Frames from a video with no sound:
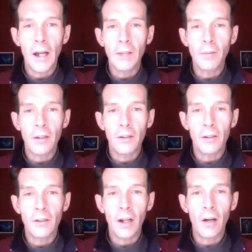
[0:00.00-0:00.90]
aspects of
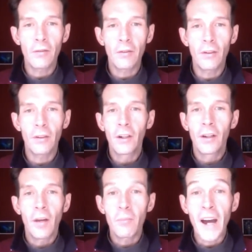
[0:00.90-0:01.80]
yourself for
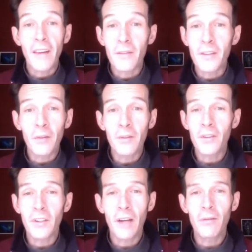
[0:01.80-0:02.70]
the path of
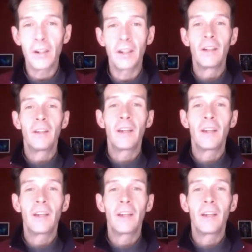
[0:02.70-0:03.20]
self-discovery